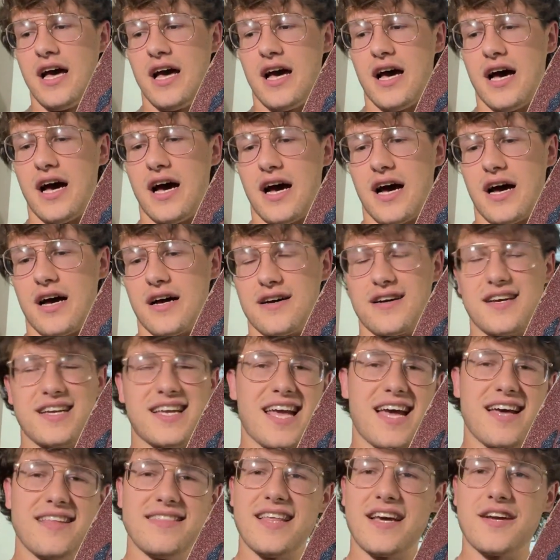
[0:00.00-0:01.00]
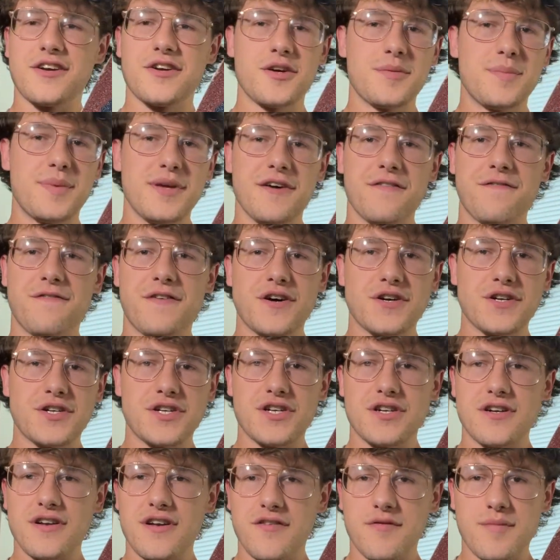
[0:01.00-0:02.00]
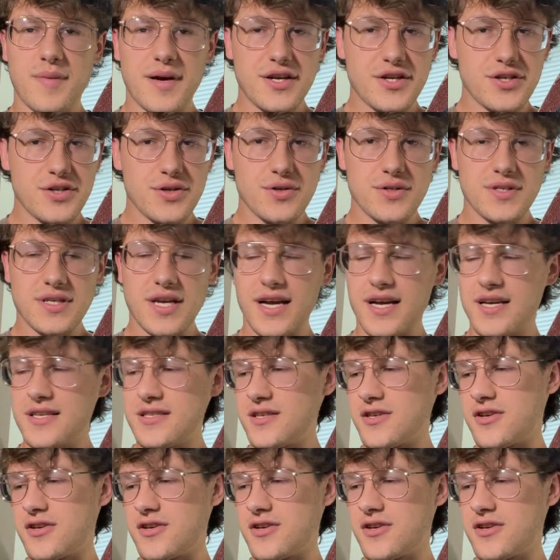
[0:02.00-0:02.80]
Again, that could be a function of my shoe size.